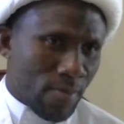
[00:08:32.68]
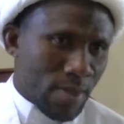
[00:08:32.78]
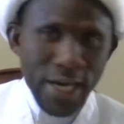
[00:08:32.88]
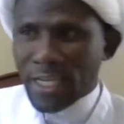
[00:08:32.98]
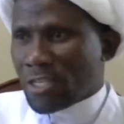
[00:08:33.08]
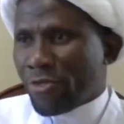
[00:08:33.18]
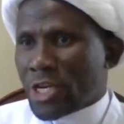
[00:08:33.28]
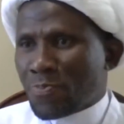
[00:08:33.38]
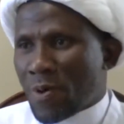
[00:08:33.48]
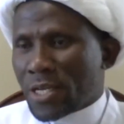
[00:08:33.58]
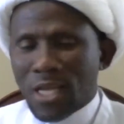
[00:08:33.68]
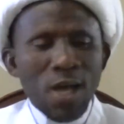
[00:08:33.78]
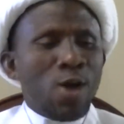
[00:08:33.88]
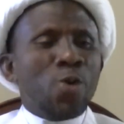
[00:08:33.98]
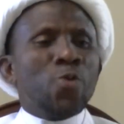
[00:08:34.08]
That is the first part.
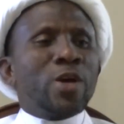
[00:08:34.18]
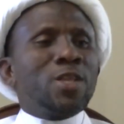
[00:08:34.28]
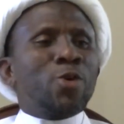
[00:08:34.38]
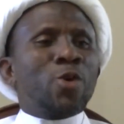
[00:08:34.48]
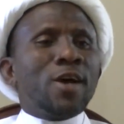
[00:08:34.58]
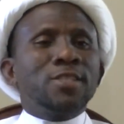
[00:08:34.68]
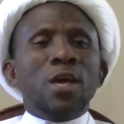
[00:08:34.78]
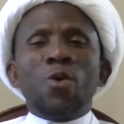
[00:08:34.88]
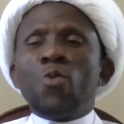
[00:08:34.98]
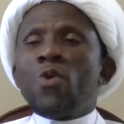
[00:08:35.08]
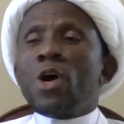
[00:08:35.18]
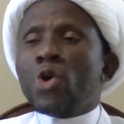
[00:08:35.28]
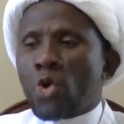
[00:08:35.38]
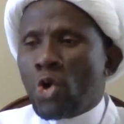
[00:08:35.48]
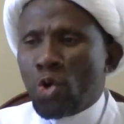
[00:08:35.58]
When the Quran says,
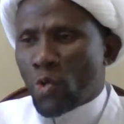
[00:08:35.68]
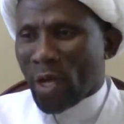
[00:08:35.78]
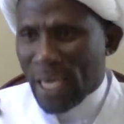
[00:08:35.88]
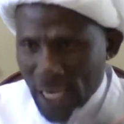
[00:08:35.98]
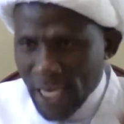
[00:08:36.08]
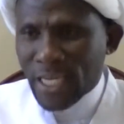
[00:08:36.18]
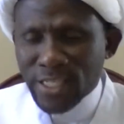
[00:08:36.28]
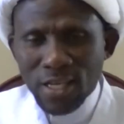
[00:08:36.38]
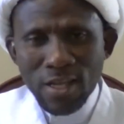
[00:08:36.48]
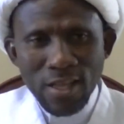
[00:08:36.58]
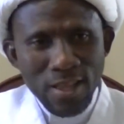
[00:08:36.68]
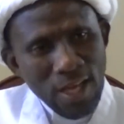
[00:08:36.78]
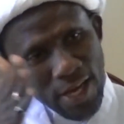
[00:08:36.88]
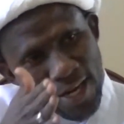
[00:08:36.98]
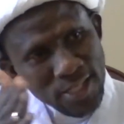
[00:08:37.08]
wakulu, eat,
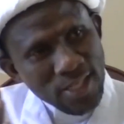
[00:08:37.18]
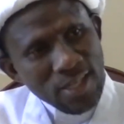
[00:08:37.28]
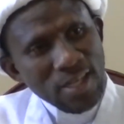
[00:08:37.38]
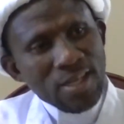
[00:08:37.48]
that is